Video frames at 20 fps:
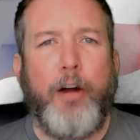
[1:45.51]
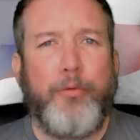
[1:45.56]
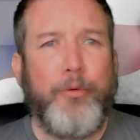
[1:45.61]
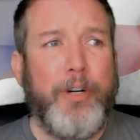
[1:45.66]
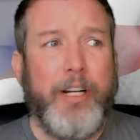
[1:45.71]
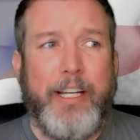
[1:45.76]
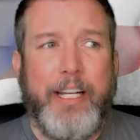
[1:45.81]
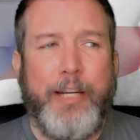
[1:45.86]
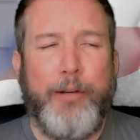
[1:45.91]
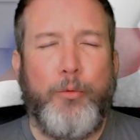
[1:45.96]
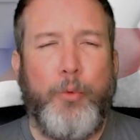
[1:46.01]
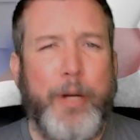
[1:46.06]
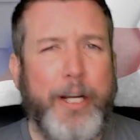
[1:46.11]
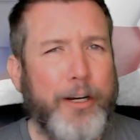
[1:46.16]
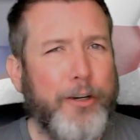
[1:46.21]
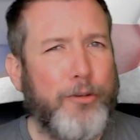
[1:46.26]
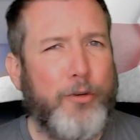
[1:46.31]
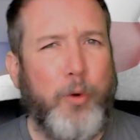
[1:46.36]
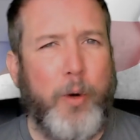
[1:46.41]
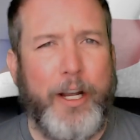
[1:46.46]
A really
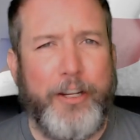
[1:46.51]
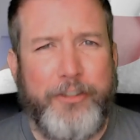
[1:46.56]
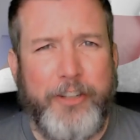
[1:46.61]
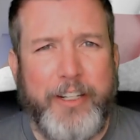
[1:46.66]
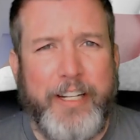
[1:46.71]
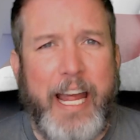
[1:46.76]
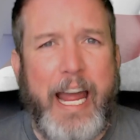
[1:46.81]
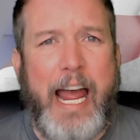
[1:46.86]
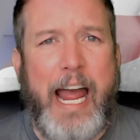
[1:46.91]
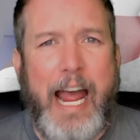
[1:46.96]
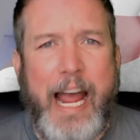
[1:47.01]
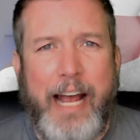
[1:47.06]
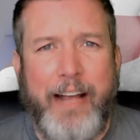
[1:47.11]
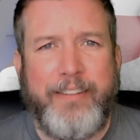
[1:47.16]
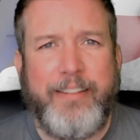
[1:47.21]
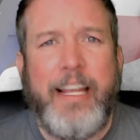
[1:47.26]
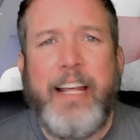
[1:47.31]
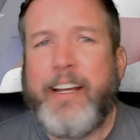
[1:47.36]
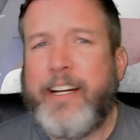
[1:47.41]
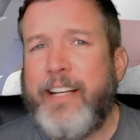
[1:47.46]
weird question to
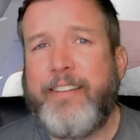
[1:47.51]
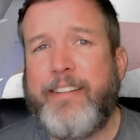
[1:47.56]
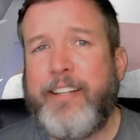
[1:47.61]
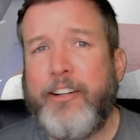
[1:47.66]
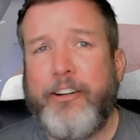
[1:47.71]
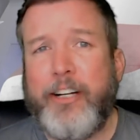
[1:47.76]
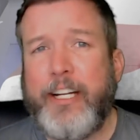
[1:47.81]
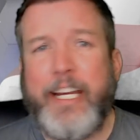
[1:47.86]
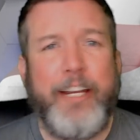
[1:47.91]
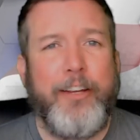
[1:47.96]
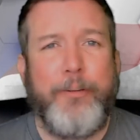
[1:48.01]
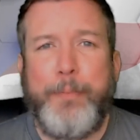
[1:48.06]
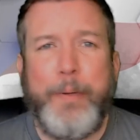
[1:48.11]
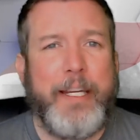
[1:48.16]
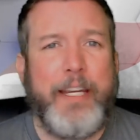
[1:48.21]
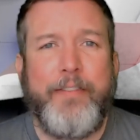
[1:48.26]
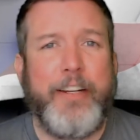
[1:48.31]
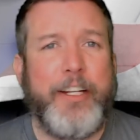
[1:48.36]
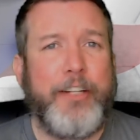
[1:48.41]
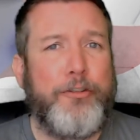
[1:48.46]
ask, considering he's been
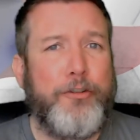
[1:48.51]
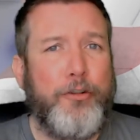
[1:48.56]
giving